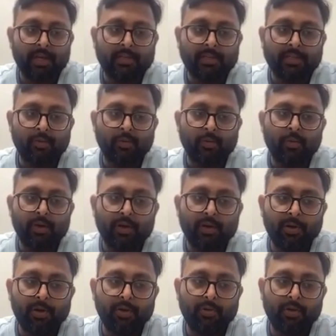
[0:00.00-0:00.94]
Acha,
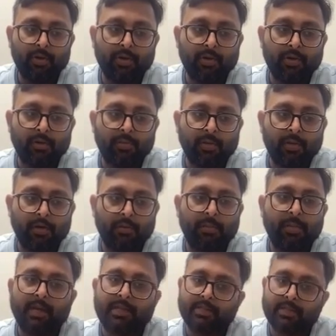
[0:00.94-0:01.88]
what about
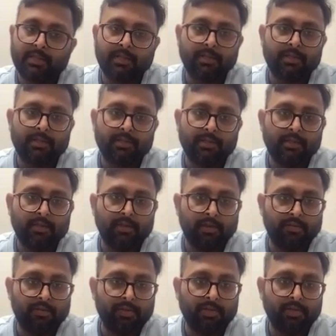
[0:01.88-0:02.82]
past year's
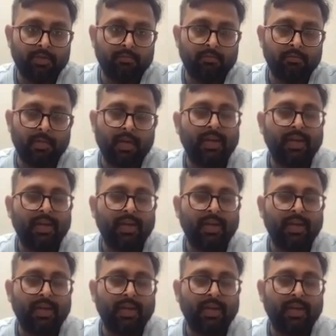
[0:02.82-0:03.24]
revision?